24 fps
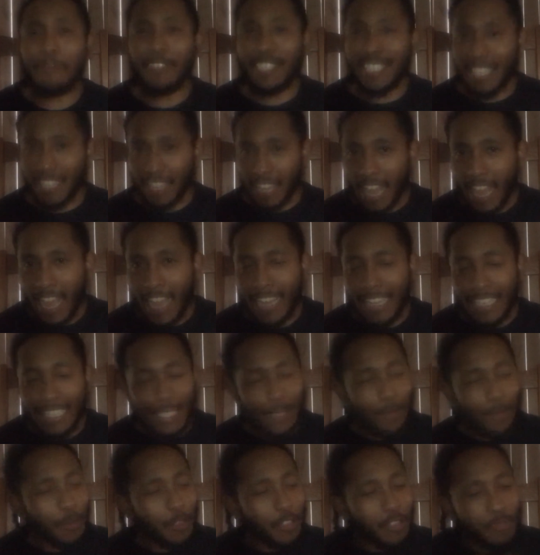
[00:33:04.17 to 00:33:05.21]
is the Lions. You're
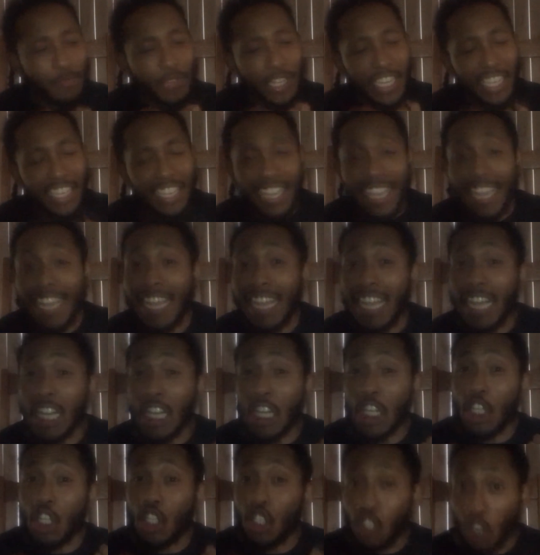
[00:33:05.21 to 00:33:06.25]
supposed to be the king of the
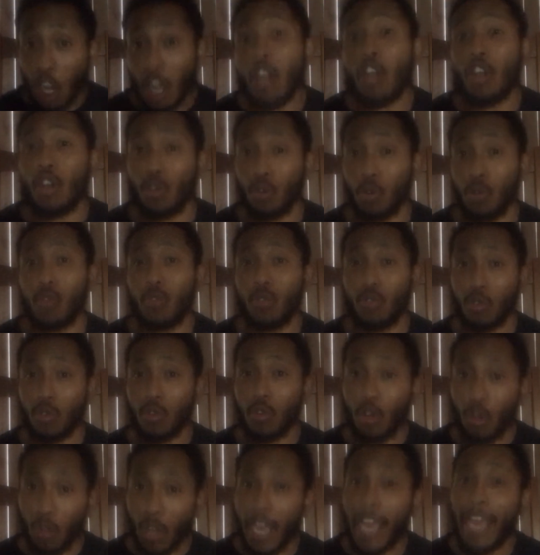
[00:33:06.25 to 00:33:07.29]
jungle,
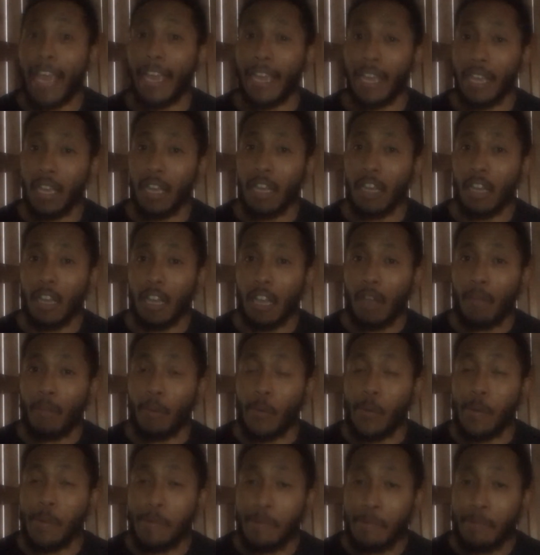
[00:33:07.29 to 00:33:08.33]
okay? But we
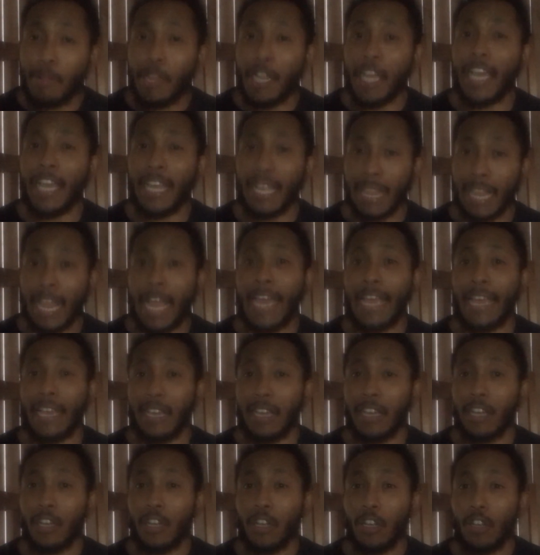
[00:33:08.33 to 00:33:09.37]
be playing like
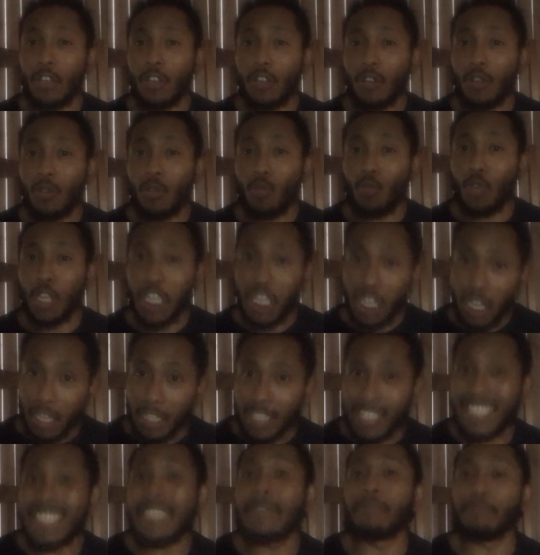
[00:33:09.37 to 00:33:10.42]
we young
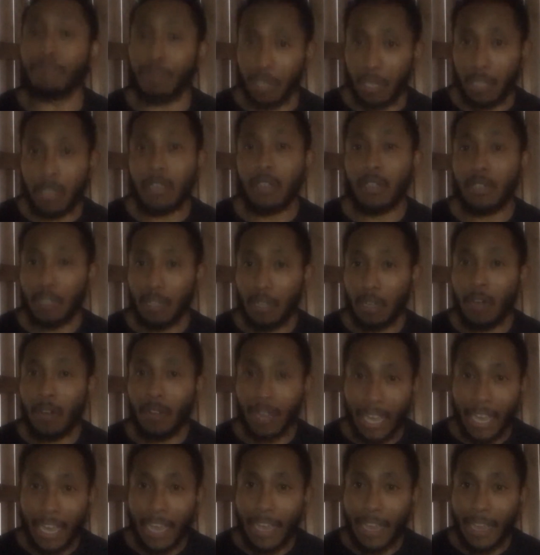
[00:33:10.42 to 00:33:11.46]
Simba,
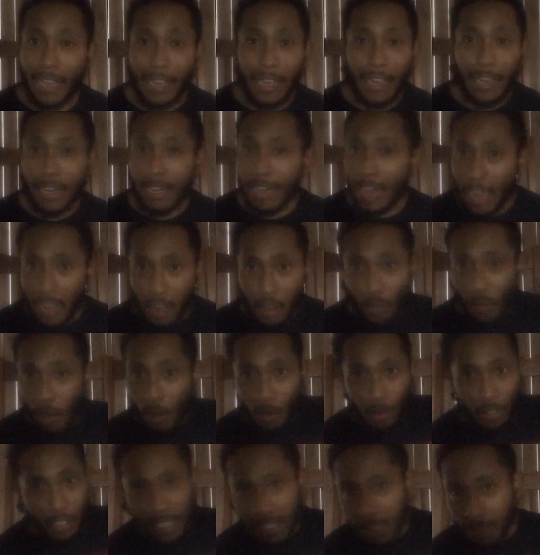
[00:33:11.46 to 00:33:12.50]
okay? Not grown
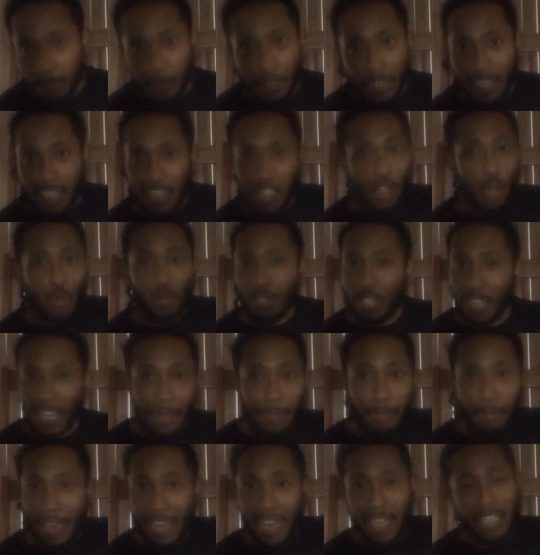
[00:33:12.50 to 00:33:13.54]
Simba that's going to take
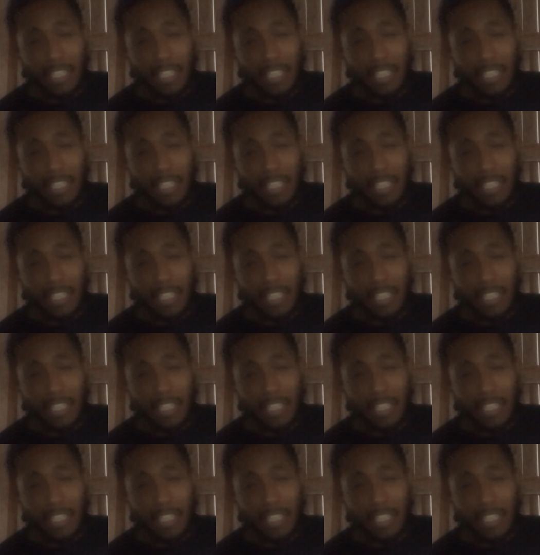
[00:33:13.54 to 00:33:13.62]
back the